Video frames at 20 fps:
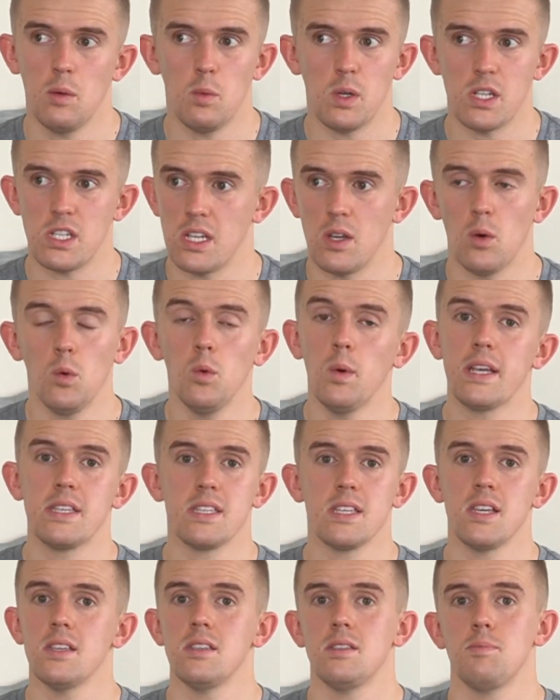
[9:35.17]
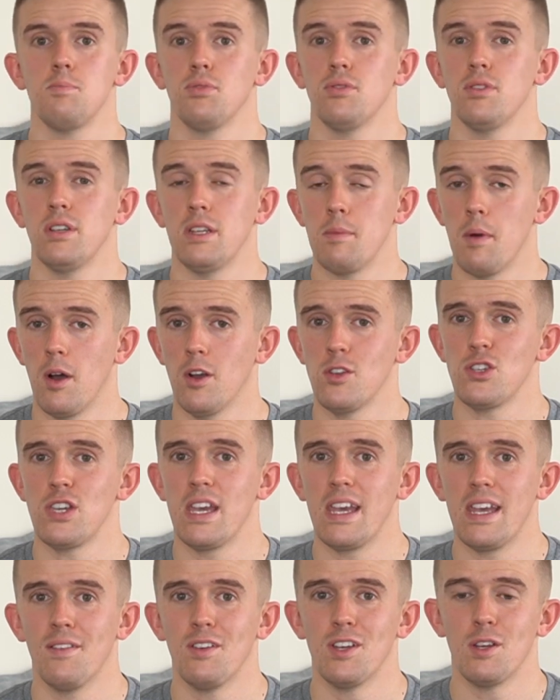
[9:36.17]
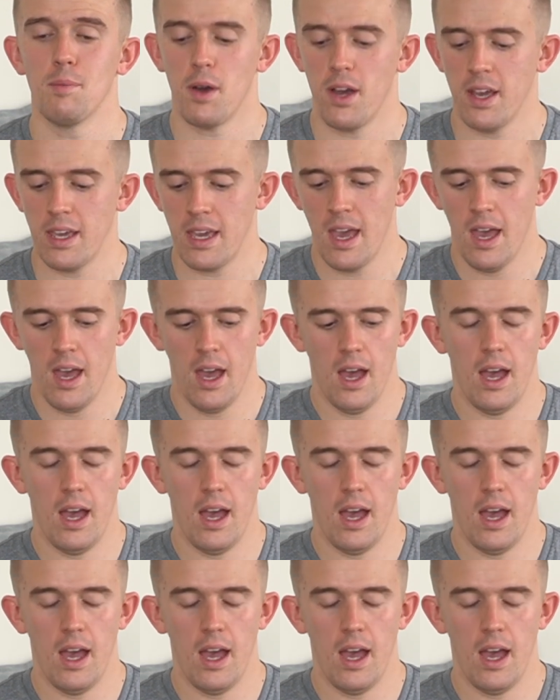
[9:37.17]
which it always is pretty much here in Dubai,